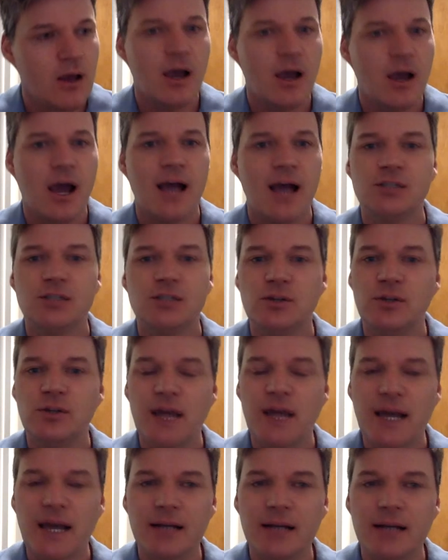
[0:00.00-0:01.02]
And so
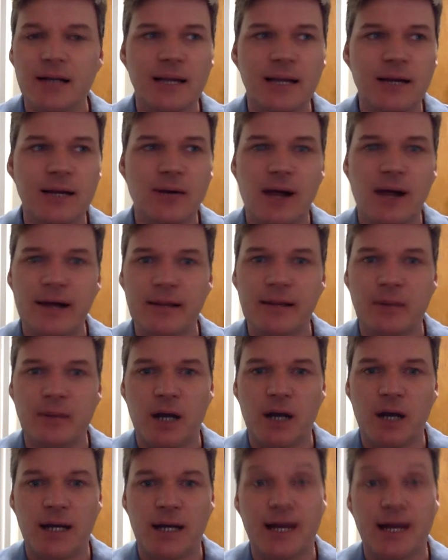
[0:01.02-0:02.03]
then later on in the
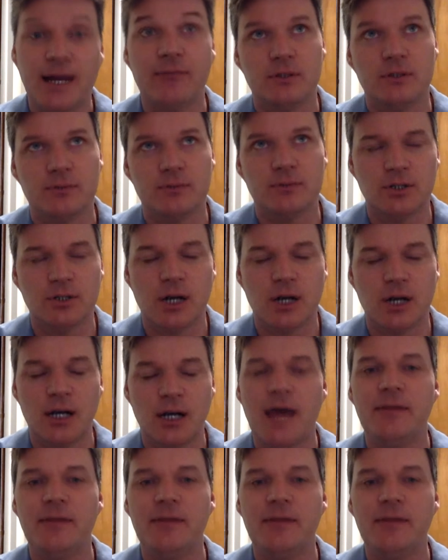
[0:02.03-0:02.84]
party, everyone's real drunk.